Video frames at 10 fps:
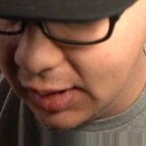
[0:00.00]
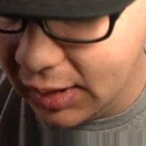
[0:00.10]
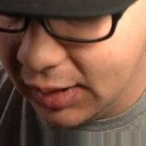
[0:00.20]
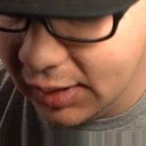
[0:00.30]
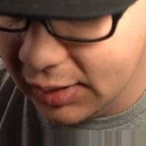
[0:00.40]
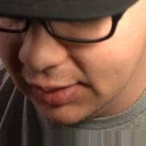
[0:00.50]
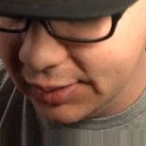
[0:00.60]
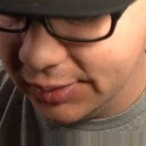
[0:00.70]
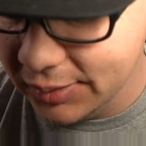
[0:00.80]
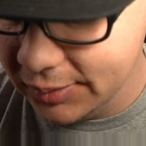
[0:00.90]

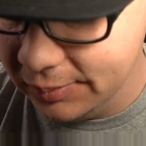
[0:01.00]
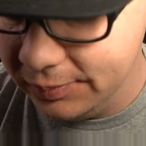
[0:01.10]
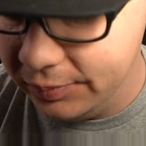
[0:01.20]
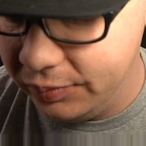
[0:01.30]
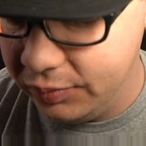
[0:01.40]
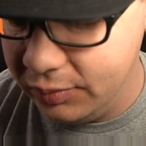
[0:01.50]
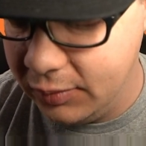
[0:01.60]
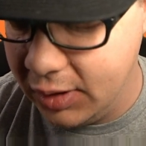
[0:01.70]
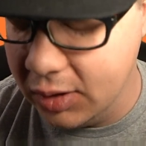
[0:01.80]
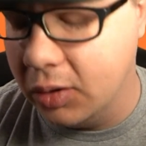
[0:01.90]

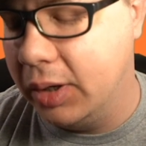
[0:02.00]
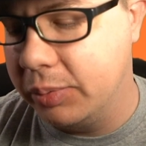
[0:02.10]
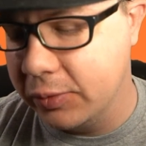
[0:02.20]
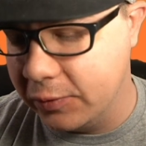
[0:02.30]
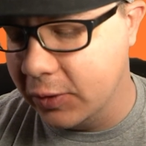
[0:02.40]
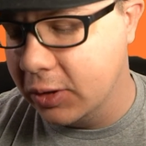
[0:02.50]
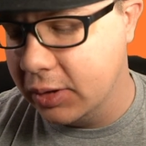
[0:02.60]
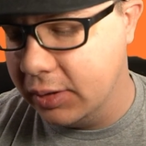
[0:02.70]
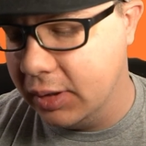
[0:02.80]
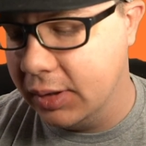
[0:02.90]
you know, I
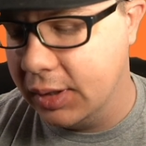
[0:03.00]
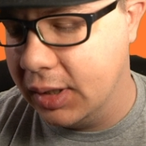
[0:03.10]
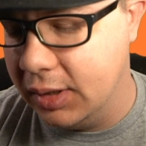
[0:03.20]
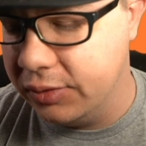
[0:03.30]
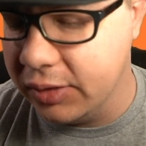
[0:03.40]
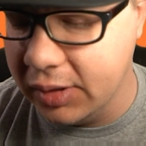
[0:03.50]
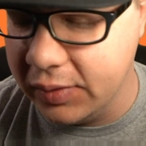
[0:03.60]
preferred, instead of